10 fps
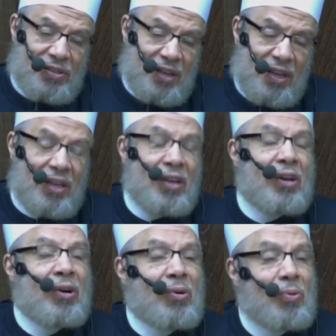from the
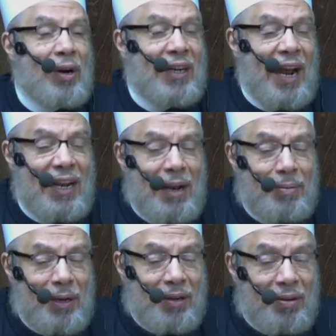Masjid al-Haram
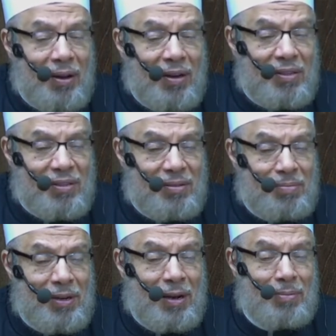
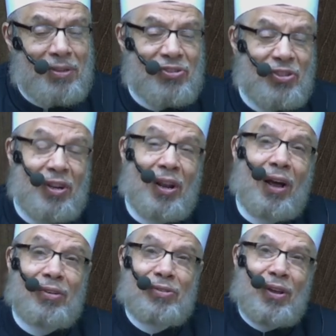Al
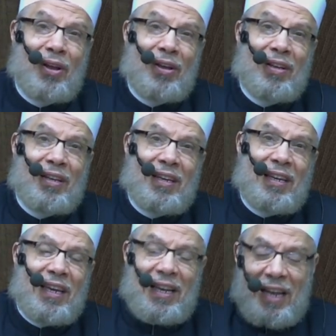Aqsa, but the
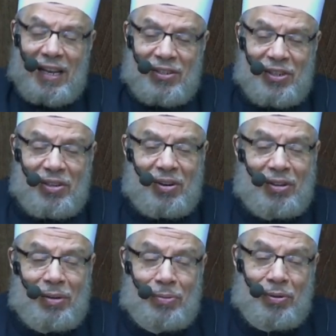ascendant
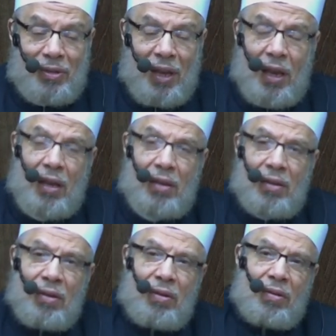to the heaven
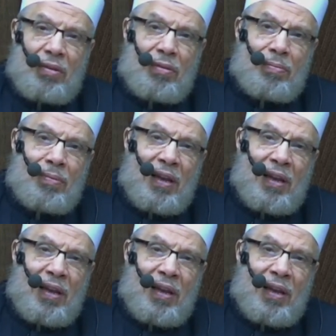was from